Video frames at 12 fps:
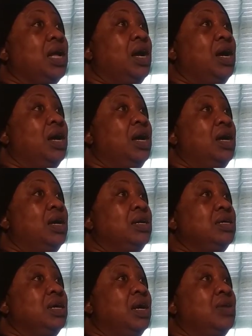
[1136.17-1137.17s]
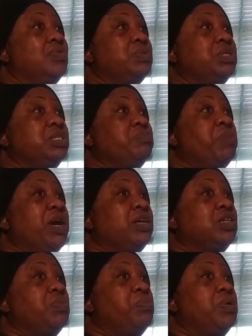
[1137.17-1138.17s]
uh, a
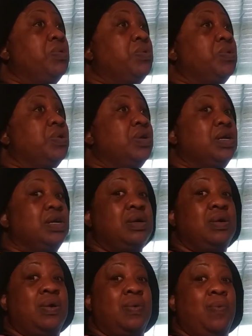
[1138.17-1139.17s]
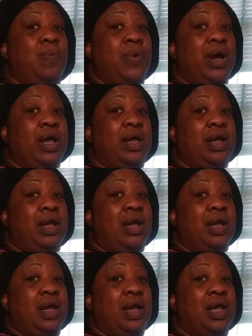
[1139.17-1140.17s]
respectable way
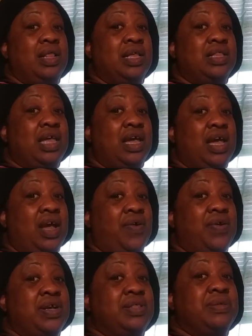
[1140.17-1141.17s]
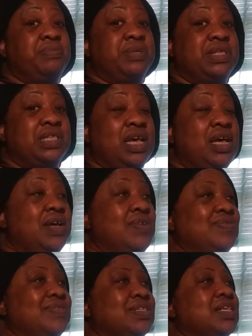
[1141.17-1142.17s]
that they carry
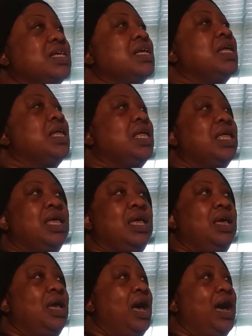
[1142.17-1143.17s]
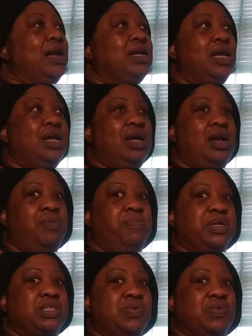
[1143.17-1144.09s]
themselves, I can't help but